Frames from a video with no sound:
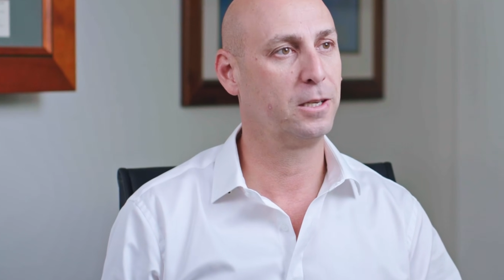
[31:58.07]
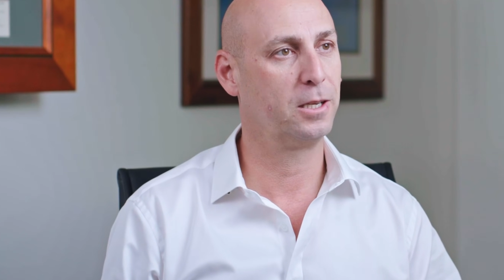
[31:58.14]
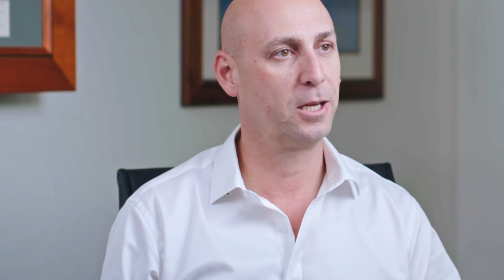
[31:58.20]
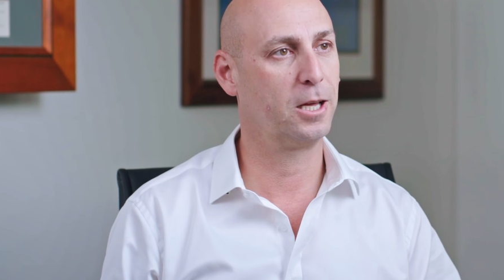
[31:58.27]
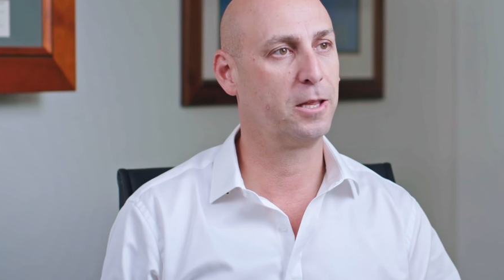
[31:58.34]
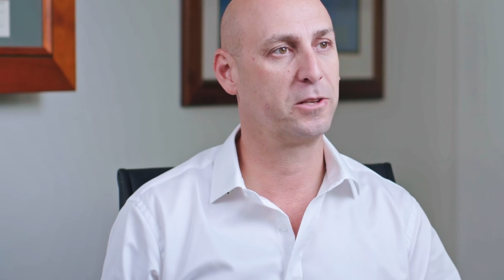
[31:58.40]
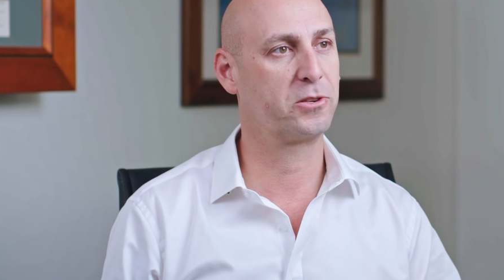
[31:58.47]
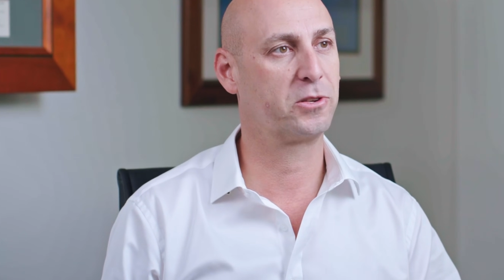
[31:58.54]

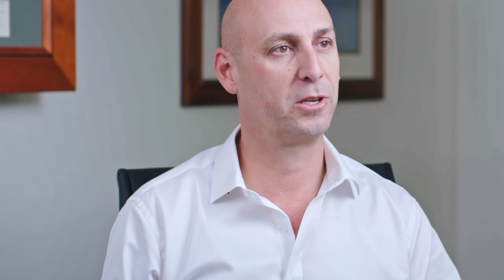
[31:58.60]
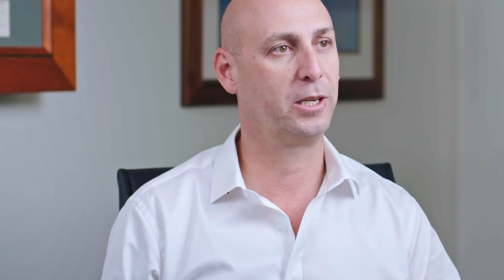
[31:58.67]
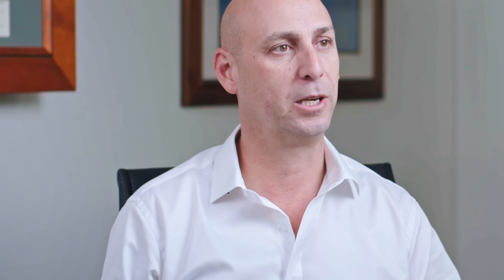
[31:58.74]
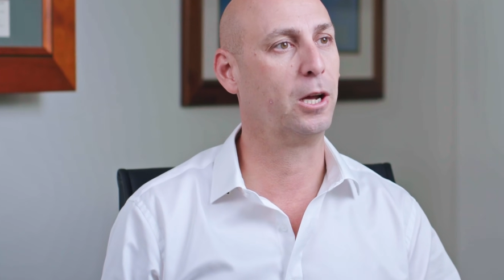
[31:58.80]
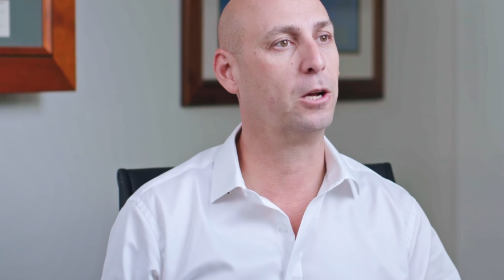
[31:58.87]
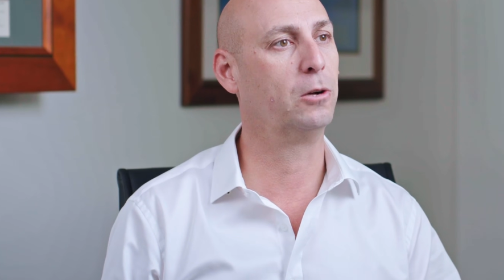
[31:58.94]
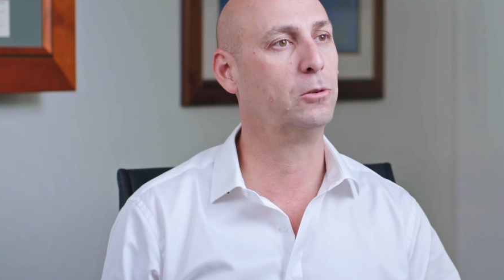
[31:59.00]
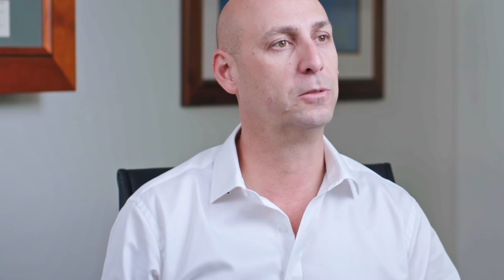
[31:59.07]
the
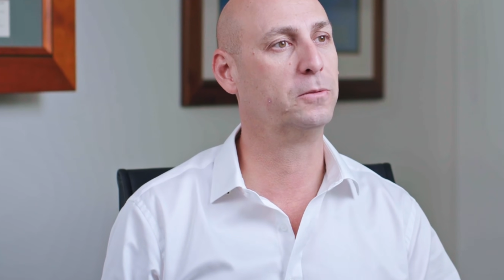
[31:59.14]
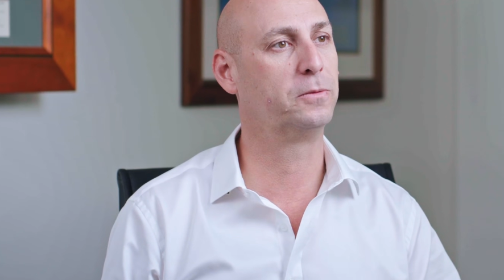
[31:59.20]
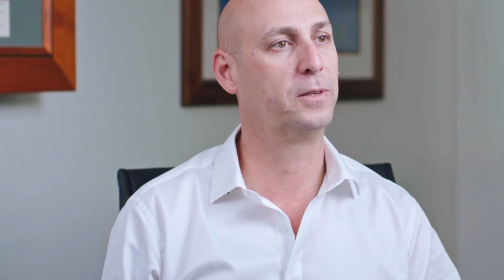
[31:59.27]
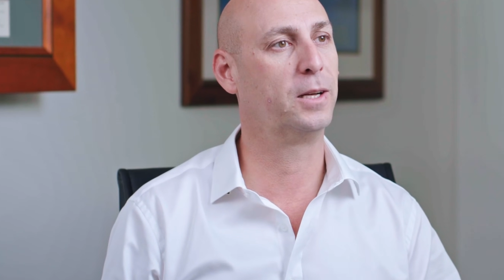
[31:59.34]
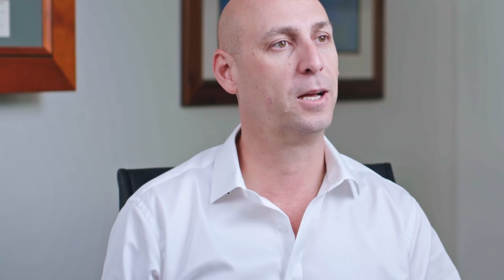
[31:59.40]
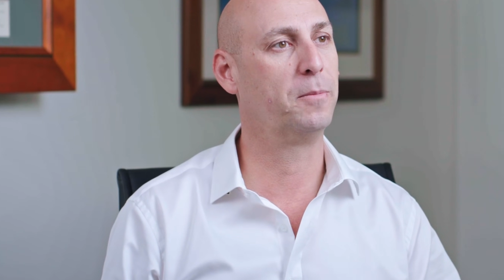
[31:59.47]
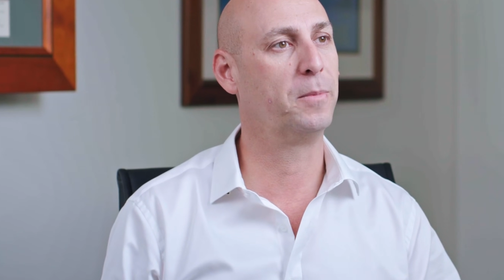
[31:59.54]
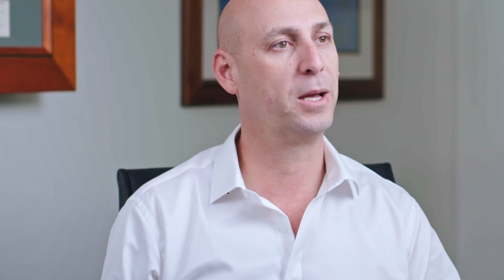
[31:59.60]
CEO of
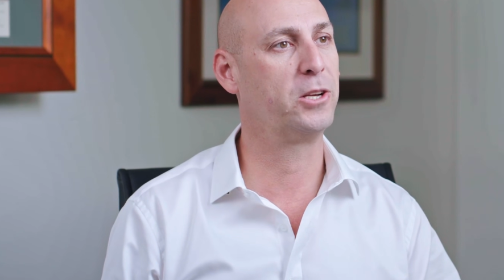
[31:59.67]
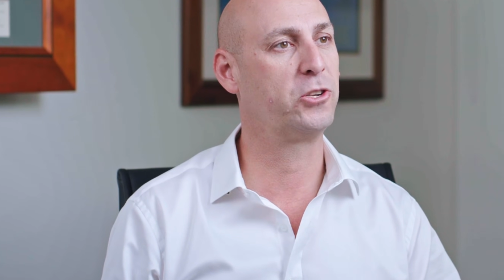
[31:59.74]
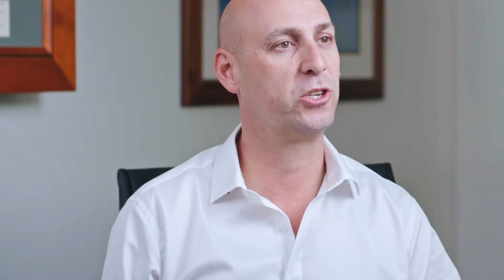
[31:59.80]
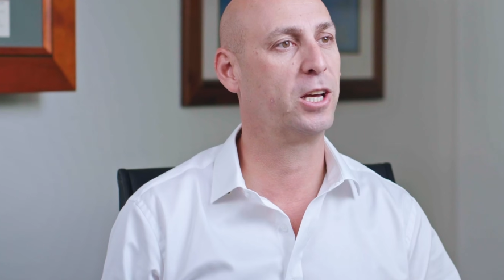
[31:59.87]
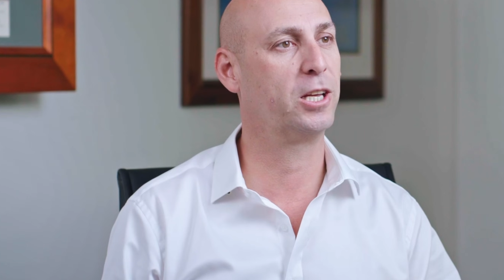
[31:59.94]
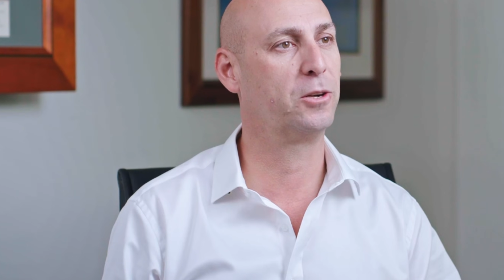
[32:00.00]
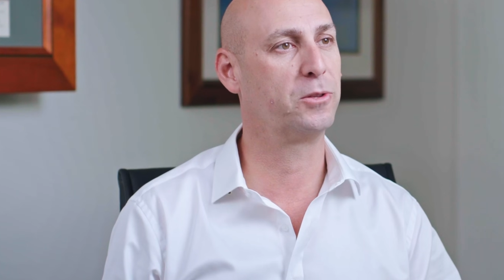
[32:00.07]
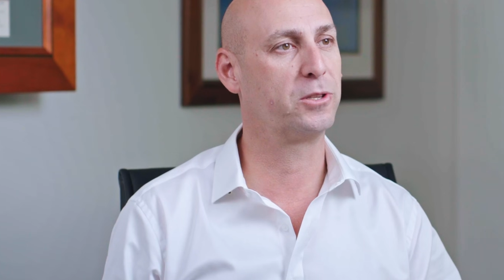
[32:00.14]

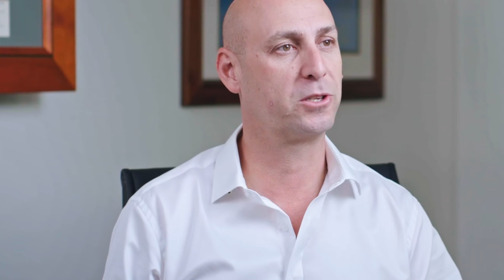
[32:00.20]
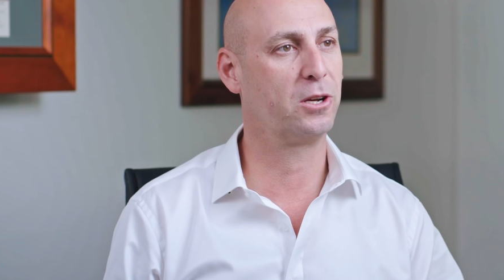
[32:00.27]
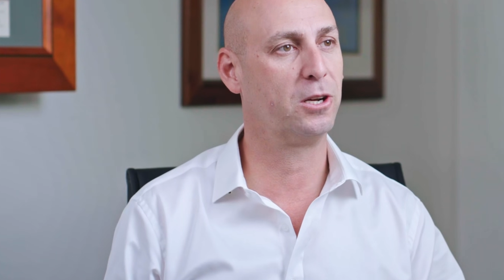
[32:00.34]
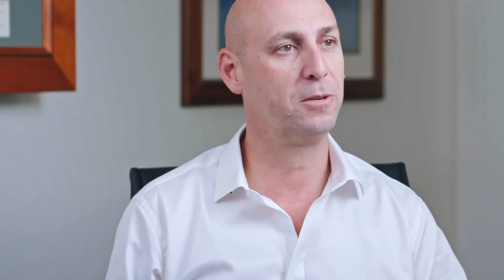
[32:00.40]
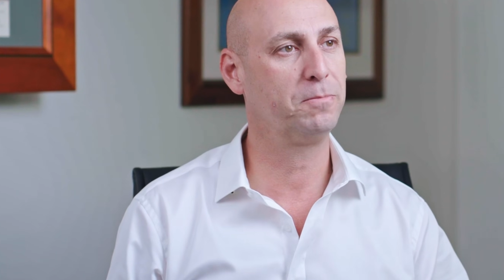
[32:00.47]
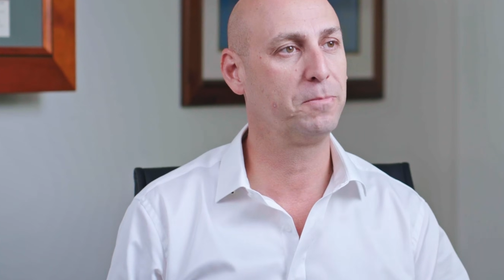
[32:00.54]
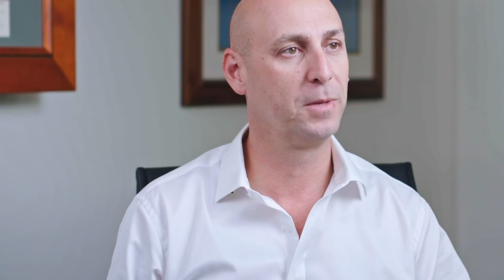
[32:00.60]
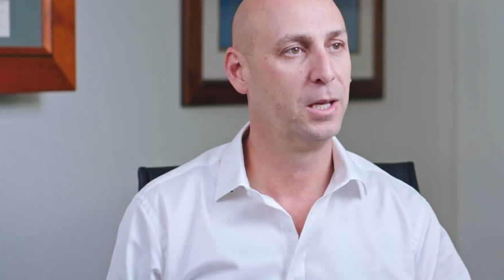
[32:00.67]
Oceano at the time,